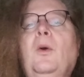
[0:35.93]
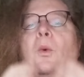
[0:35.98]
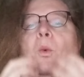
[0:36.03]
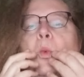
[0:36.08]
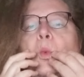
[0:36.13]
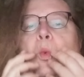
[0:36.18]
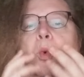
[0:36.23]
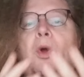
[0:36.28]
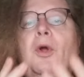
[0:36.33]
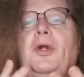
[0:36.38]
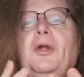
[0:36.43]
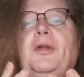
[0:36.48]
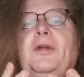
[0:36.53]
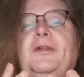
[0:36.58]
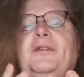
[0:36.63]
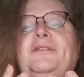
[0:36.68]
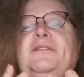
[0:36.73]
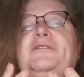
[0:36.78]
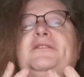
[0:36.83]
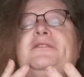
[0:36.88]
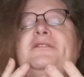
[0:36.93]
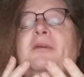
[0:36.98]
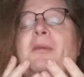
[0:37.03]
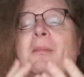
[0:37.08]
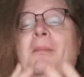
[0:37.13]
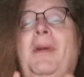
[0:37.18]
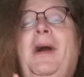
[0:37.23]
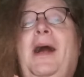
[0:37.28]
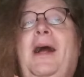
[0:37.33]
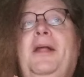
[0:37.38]
Words
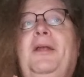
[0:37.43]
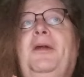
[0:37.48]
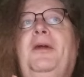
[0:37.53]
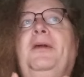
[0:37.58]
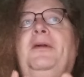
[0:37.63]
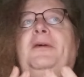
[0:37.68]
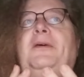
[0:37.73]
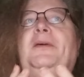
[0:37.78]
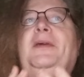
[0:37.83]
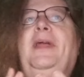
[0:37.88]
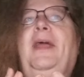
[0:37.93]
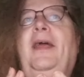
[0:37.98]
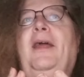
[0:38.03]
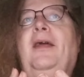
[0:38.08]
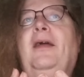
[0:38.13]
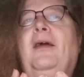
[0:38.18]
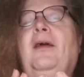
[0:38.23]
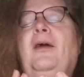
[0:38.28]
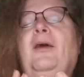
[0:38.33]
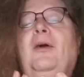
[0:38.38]
matter, okay?